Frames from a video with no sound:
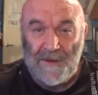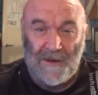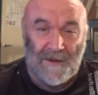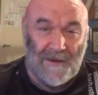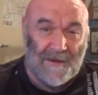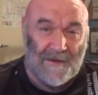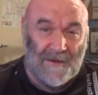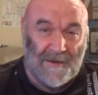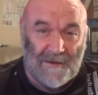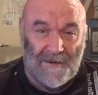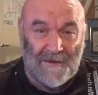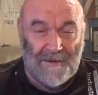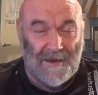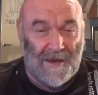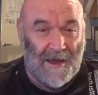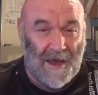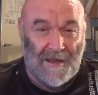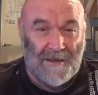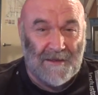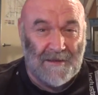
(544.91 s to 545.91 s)
Now, this isn't
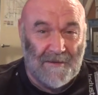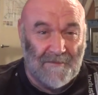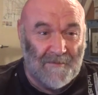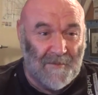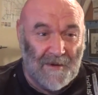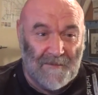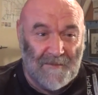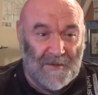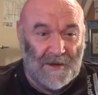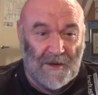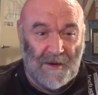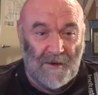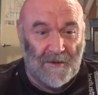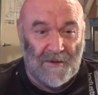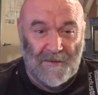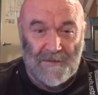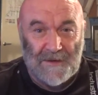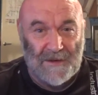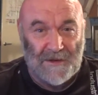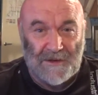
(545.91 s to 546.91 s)
the end of my
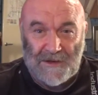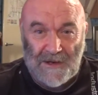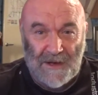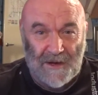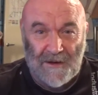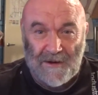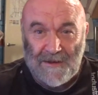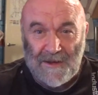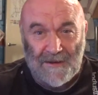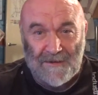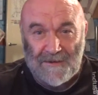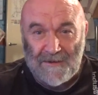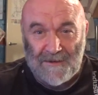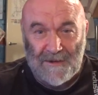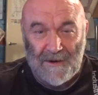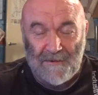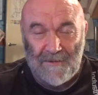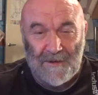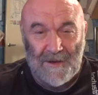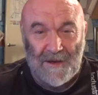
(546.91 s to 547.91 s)
videos for this year,
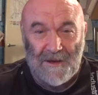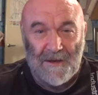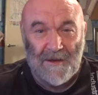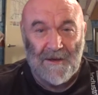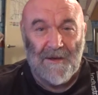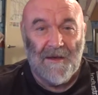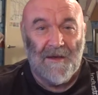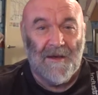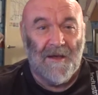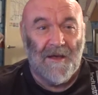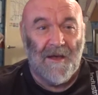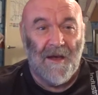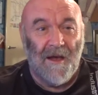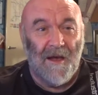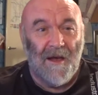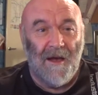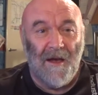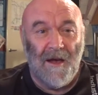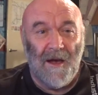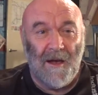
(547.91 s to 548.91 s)
necessarily.
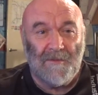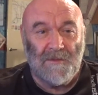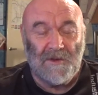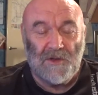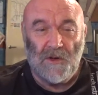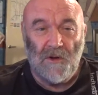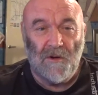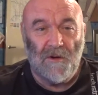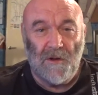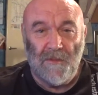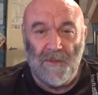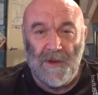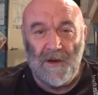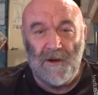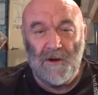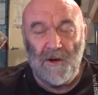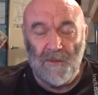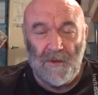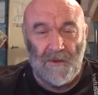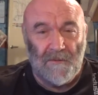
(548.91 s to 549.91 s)
I'm sure there'll be a
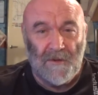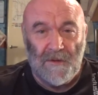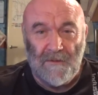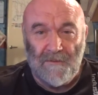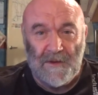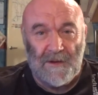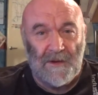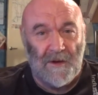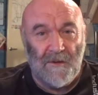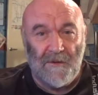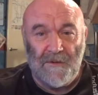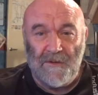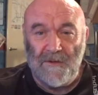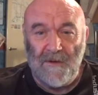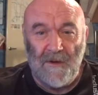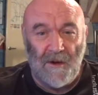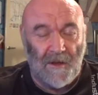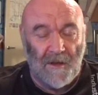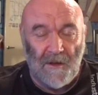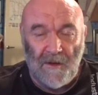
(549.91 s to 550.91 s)
couple of other videos
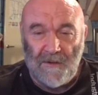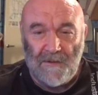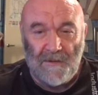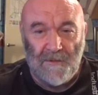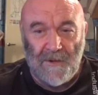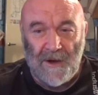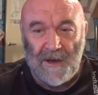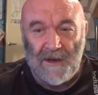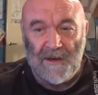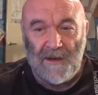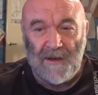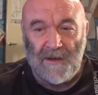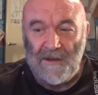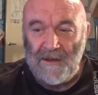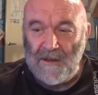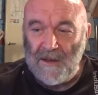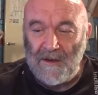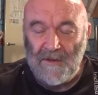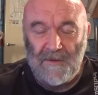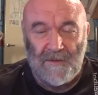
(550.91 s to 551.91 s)
along the way in
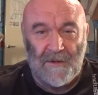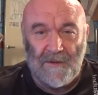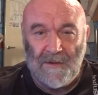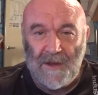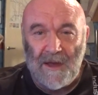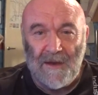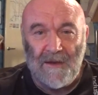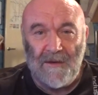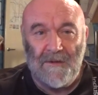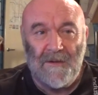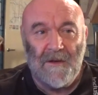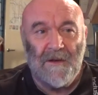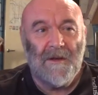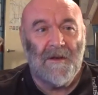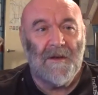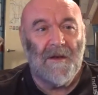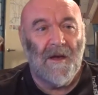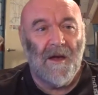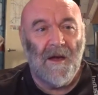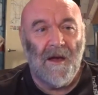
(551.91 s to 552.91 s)
the next few days.
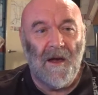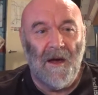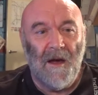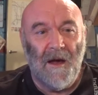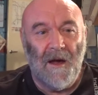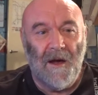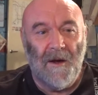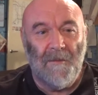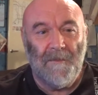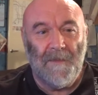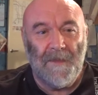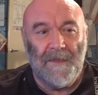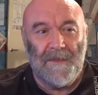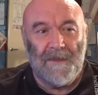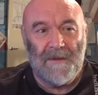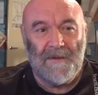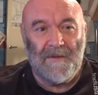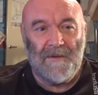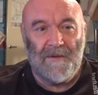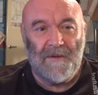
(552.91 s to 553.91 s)
But
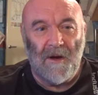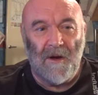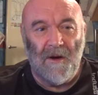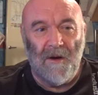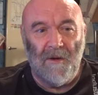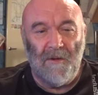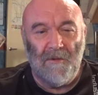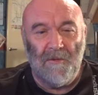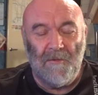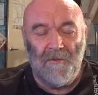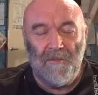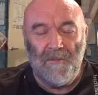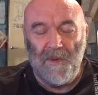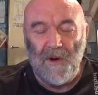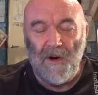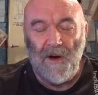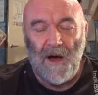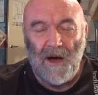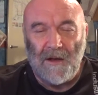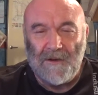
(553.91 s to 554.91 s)

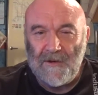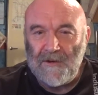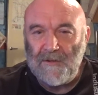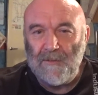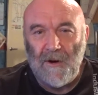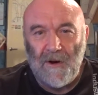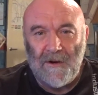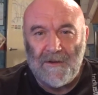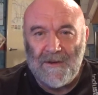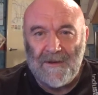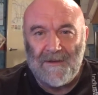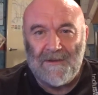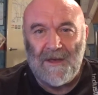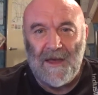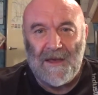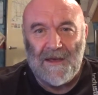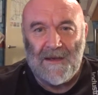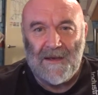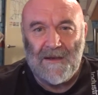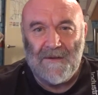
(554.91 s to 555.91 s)
I just wanted to
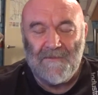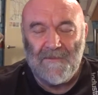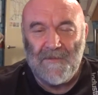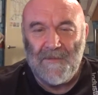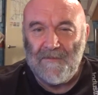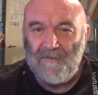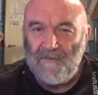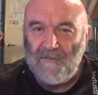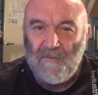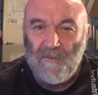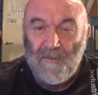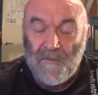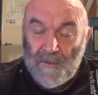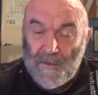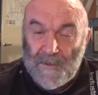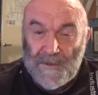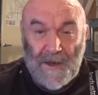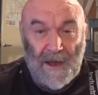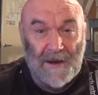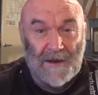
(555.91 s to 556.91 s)
say...
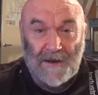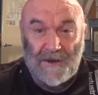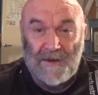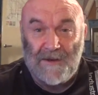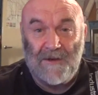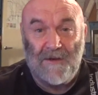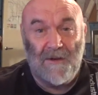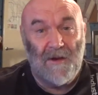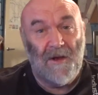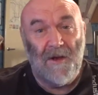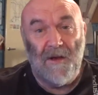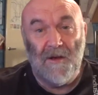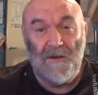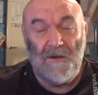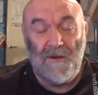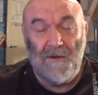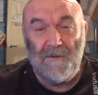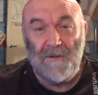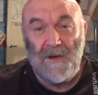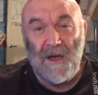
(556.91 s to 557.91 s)
thanks to
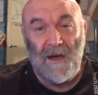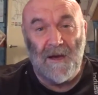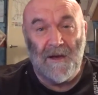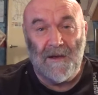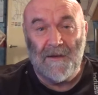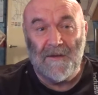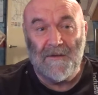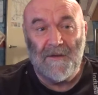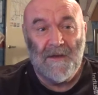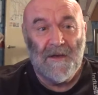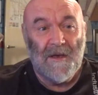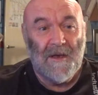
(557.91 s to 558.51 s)
you guys.